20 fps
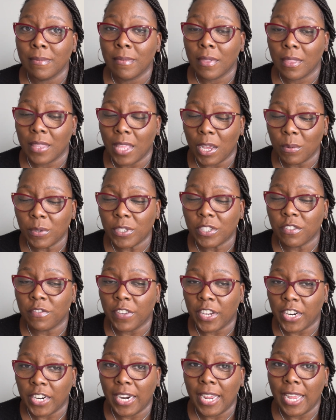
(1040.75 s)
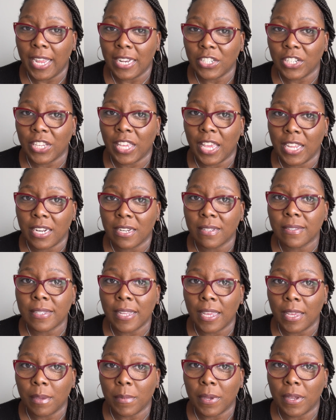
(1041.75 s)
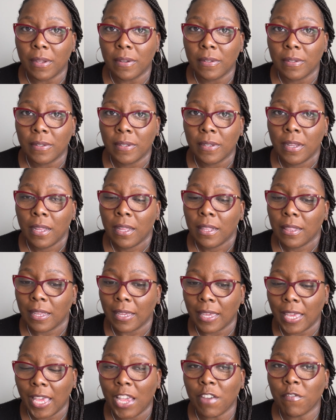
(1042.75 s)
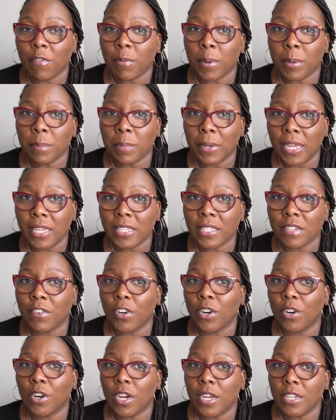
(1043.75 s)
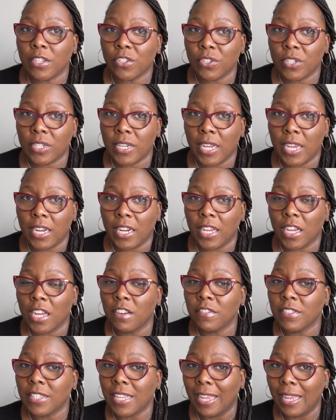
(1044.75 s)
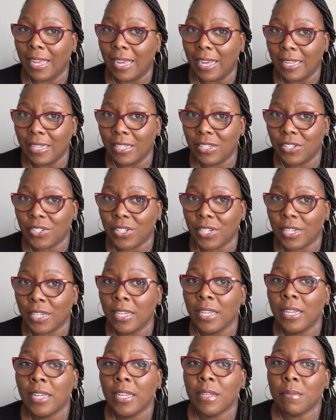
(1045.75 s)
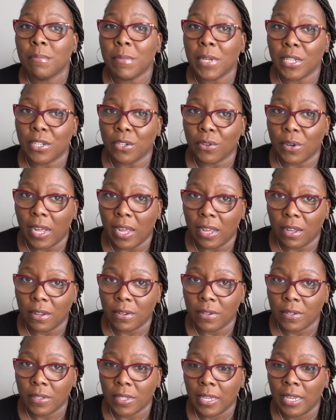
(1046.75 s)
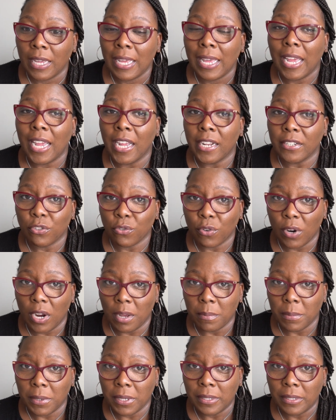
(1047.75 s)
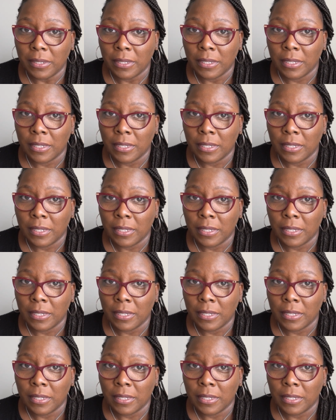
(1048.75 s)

that was a very educated statement that came from a place of her understanding of psychology, mental health, and trauma.